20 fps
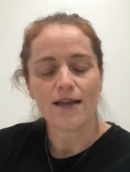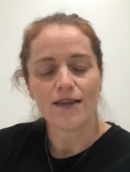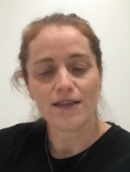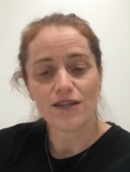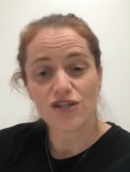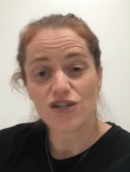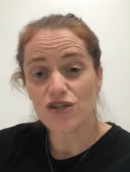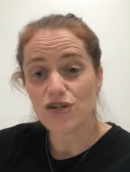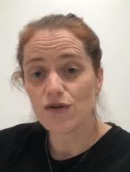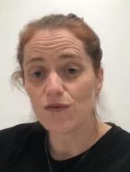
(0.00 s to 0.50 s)

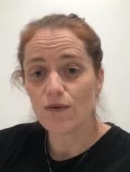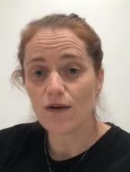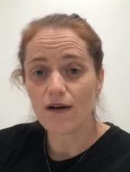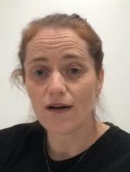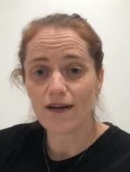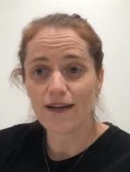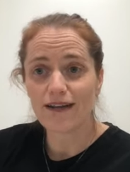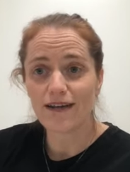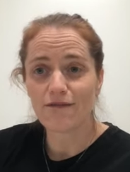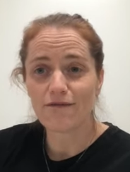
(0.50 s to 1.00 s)
This new
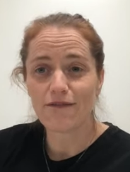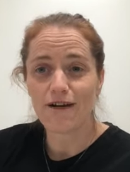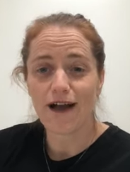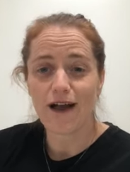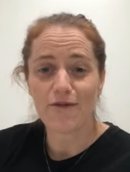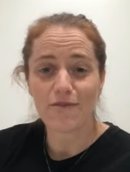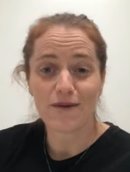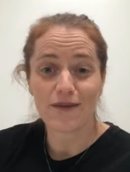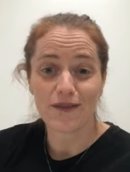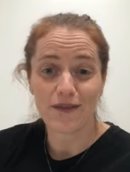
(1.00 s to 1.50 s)
working
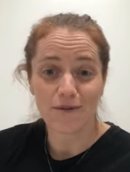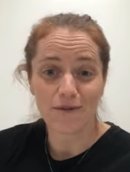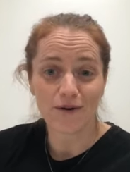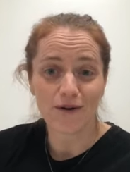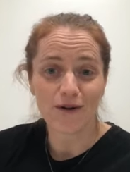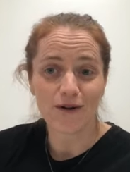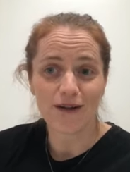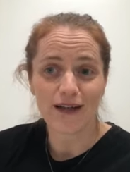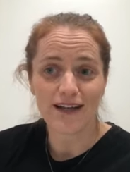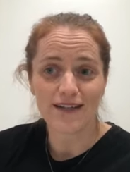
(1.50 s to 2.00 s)
environment that we're
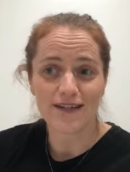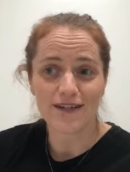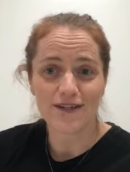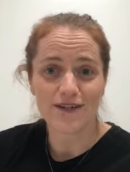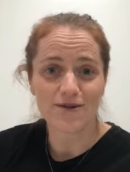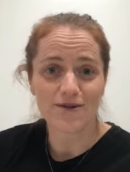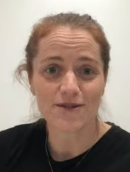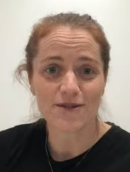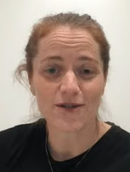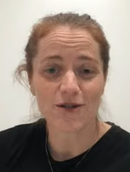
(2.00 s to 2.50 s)
all getting
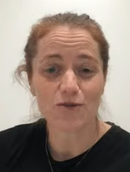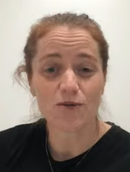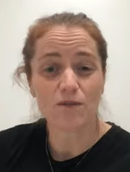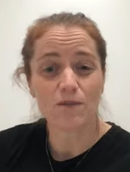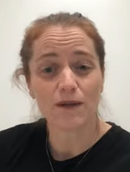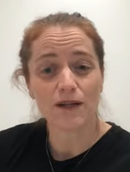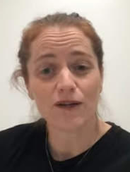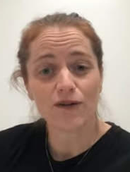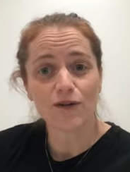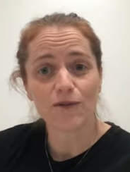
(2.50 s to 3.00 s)
used to will
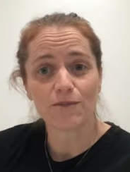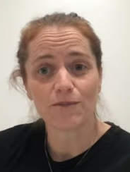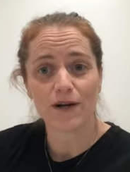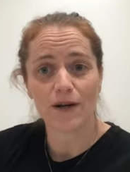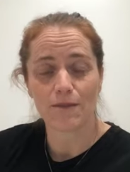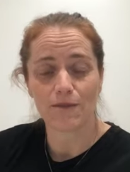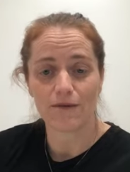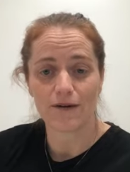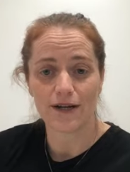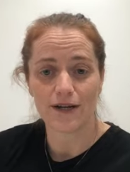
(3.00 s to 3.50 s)
be good
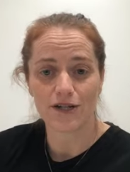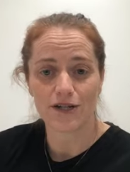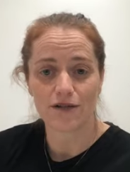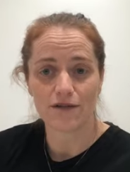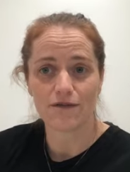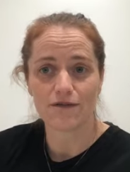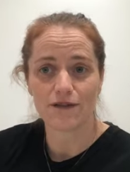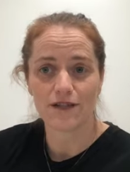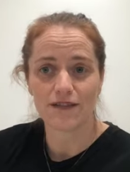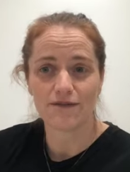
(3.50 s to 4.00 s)

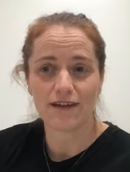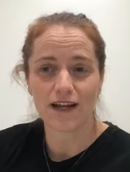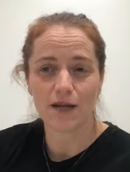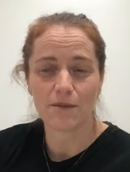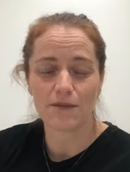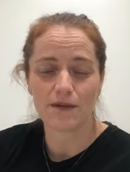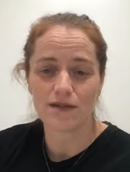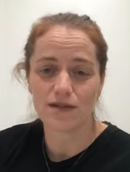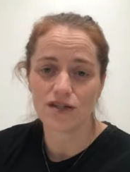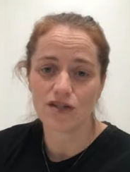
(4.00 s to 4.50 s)
preparation for
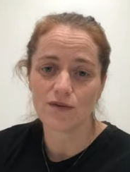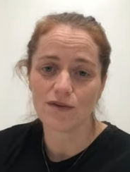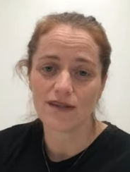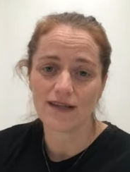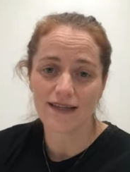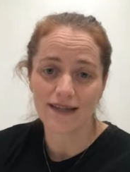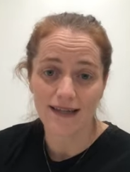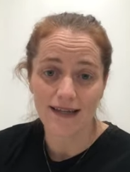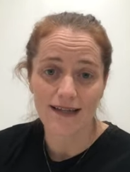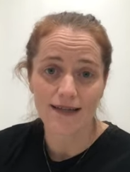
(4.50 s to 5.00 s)
developing two of the
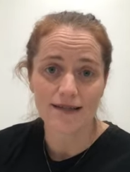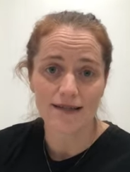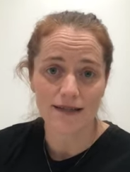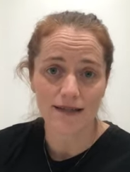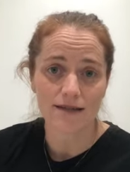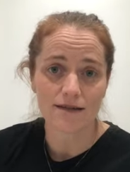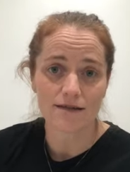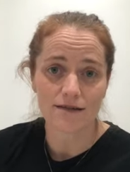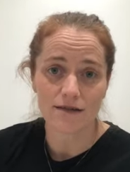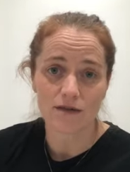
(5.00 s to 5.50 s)
key
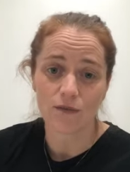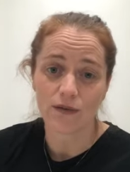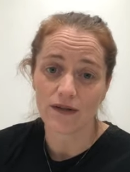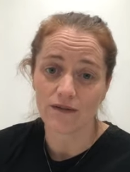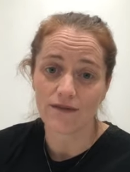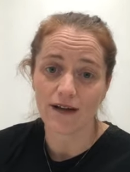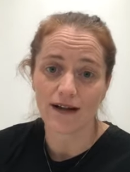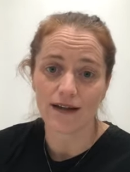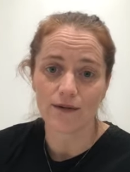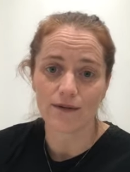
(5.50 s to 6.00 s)
skills that we
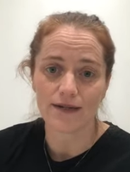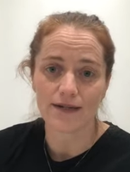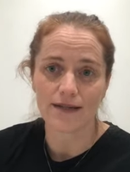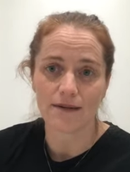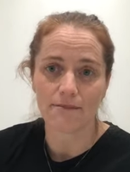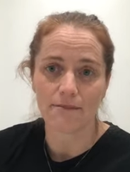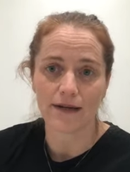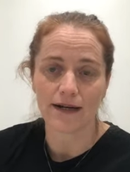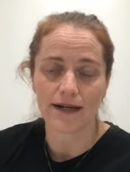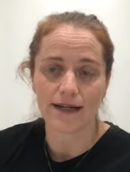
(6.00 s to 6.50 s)
value at
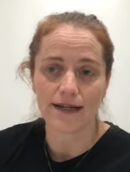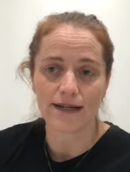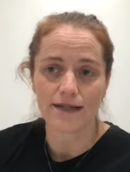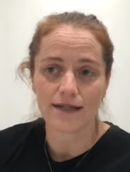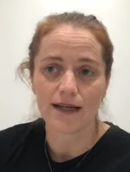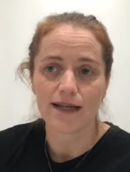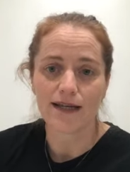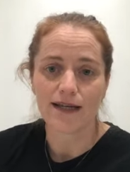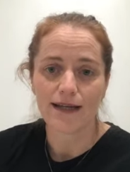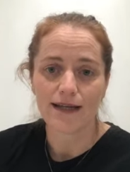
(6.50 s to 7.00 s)
St Benedict's,
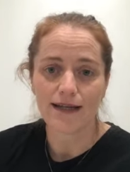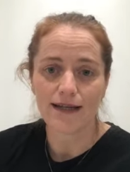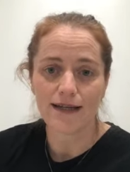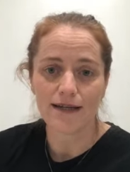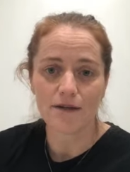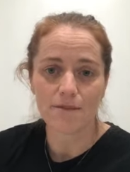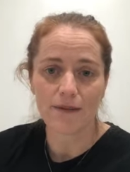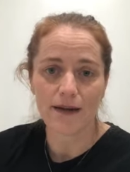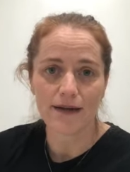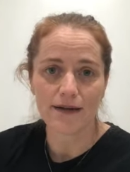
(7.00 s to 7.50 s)

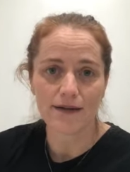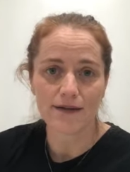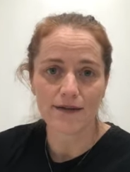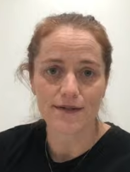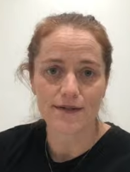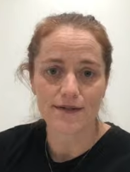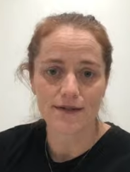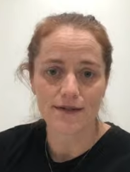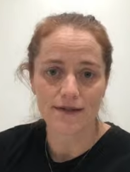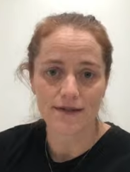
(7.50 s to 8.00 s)

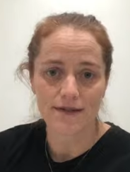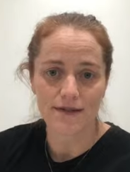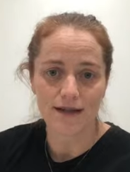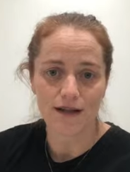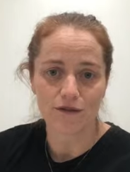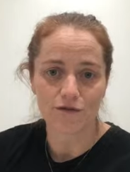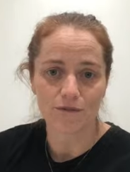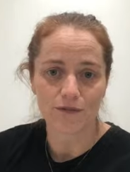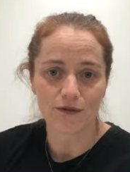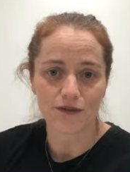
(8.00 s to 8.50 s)
independence and
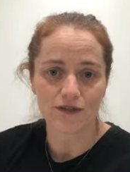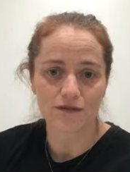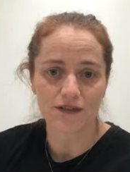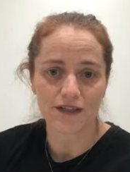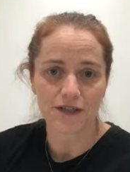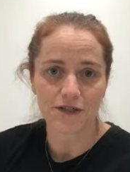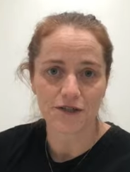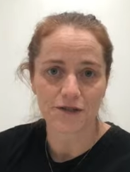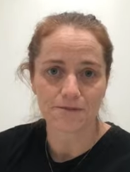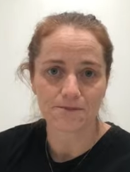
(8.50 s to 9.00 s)

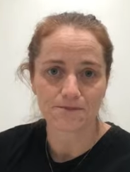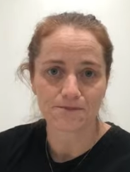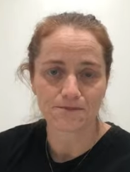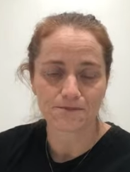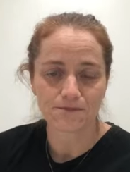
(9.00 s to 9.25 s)
self-motivation.